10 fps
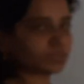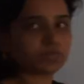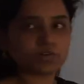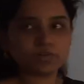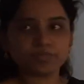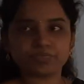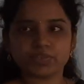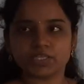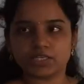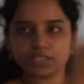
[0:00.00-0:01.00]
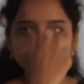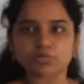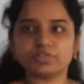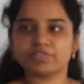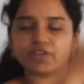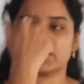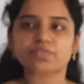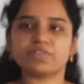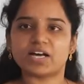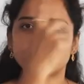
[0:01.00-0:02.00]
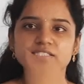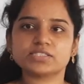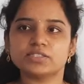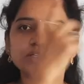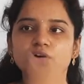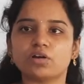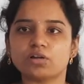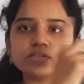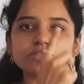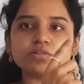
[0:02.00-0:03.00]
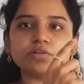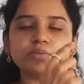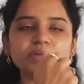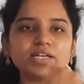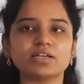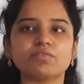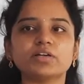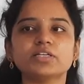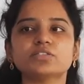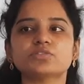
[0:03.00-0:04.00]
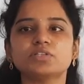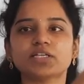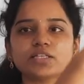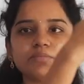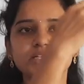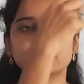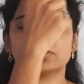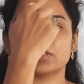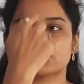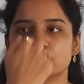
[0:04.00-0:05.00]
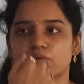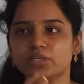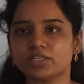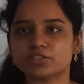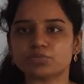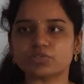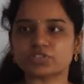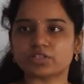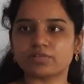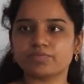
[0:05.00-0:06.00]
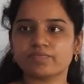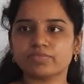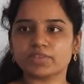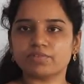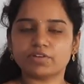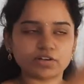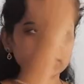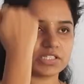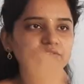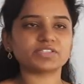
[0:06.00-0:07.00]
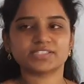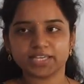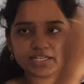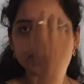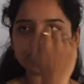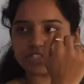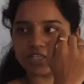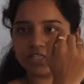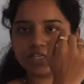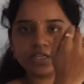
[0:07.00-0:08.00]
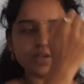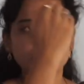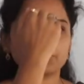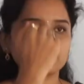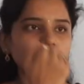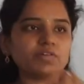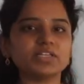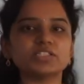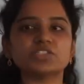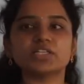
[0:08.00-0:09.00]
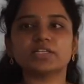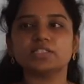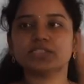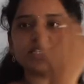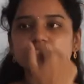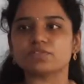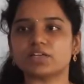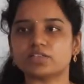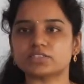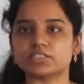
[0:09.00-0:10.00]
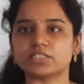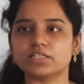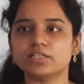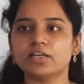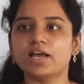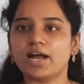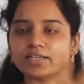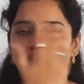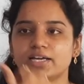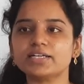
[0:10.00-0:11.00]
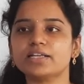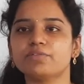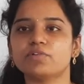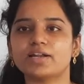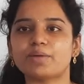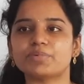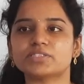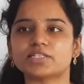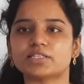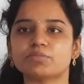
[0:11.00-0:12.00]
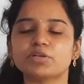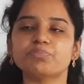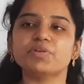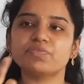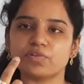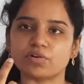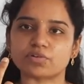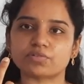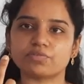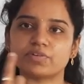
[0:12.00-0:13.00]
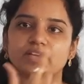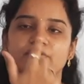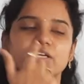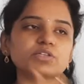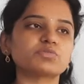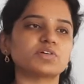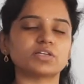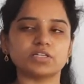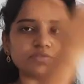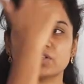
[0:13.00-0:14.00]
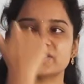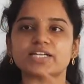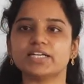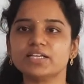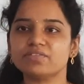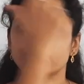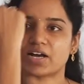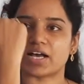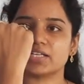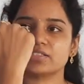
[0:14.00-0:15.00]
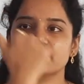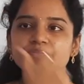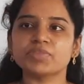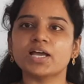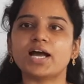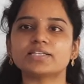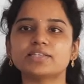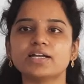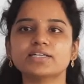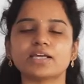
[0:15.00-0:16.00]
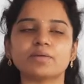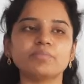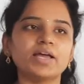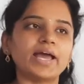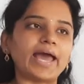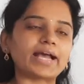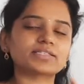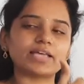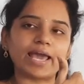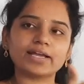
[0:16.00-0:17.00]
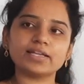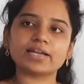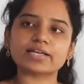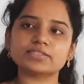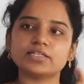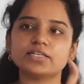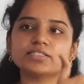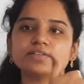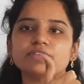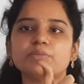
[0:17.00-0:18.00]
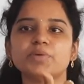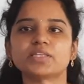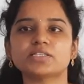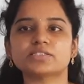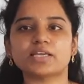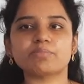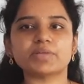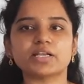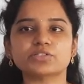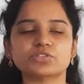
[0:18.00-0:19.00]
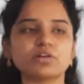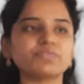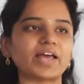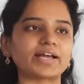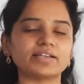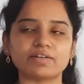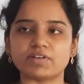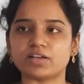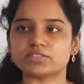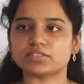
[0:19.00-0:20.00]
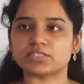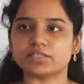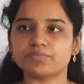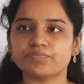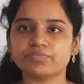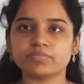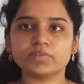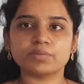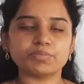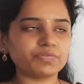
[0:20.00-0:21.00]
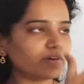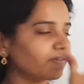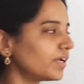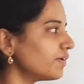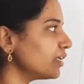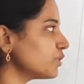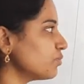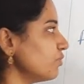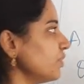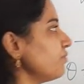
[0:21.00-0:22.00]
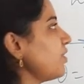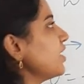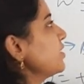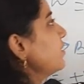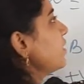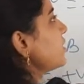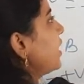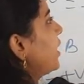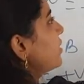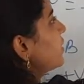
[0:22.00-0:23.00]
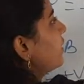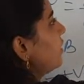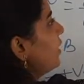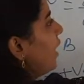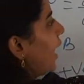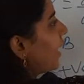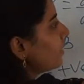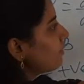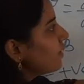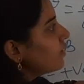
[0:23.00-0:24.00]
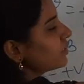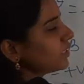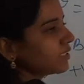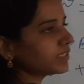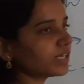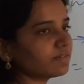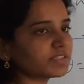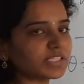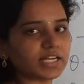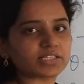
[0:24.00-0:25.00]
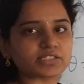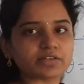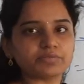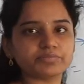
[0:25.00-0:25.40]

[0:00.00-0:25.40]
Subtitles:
of all, it is moving very fast, and also immediately what it is doing nothing but it is just slowing its motion. Velocity was there initially, now it is decreasing its velocity. At that time what happens? Nothing but before, whenever it was running fast, At that time, angular acceleration will be in the same direction of angular velocity. Before, whenever it is moving fast in this direction, angular velocity is there in which direction?